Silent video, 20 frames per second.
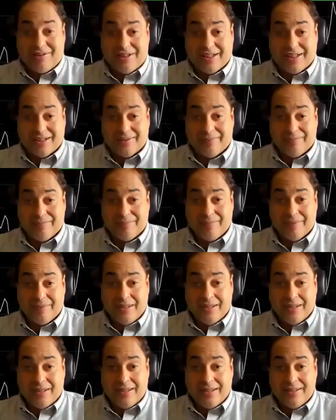year,
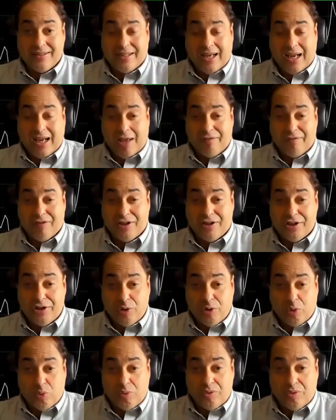they have a
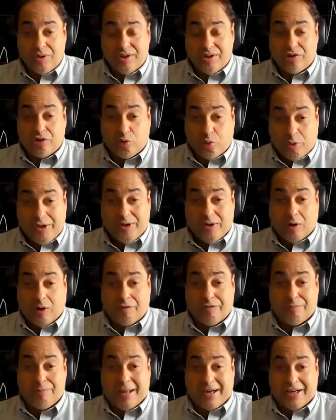new suite
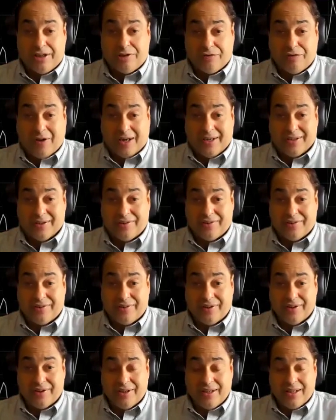of managed funds
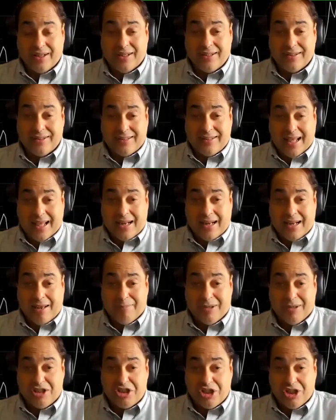that have
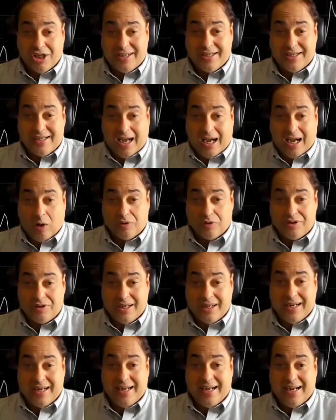been churning out
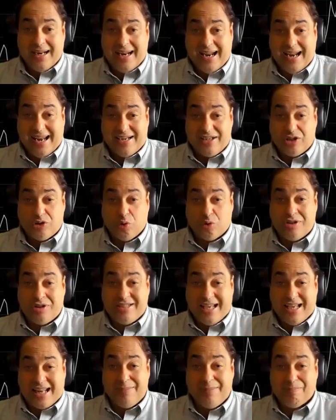8 to
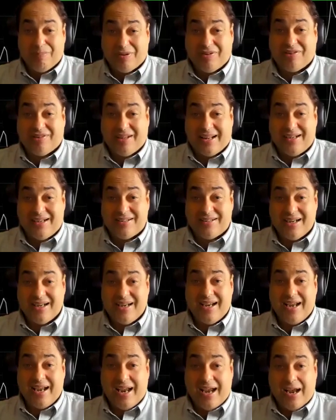10%
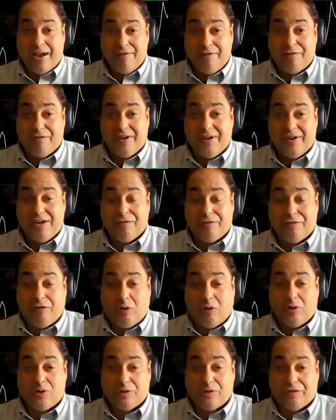every
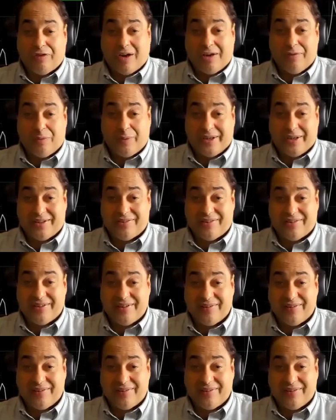4 to 5 weeks.